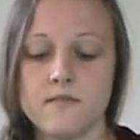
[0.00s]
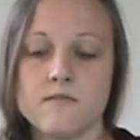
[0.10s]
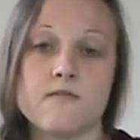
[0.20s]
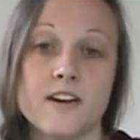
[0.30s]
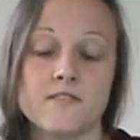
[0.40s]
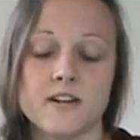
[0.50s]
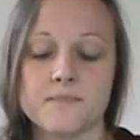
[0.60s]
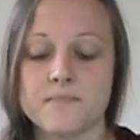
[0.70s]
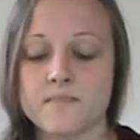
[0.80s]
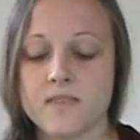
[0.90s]
favorite.
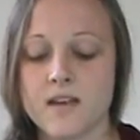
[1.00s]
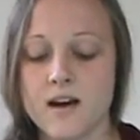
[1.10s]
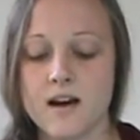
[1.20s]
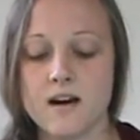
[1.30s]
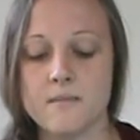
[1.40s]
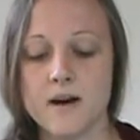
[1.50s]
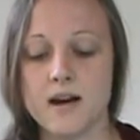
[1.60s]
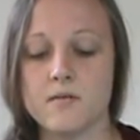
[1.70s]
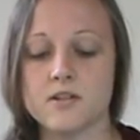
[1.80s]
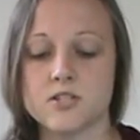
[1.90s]

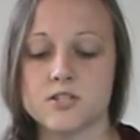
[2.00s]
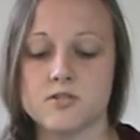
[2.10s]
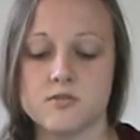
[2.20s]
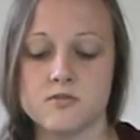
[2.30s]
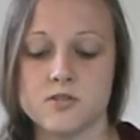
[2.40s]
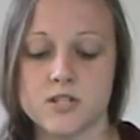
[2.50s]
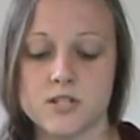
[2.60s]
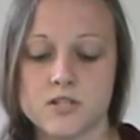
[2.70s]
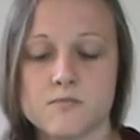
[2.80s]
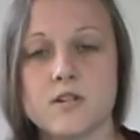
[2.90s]
I want to
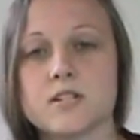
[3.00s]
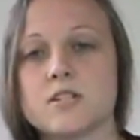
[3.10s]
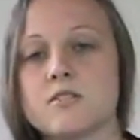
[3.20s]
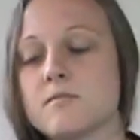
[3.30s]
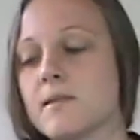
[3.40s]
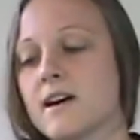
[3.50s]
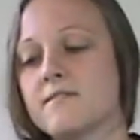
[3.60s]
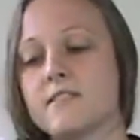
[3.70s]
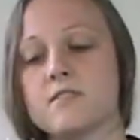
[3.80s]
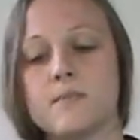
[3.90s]
just read to you my
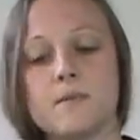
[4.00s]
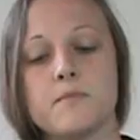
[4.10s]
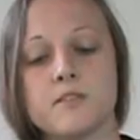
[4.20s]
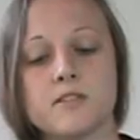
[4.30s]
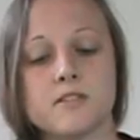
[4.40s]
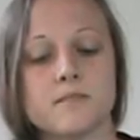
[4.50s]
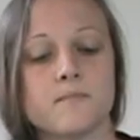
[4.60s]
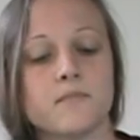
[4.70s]
favorite Bible verse,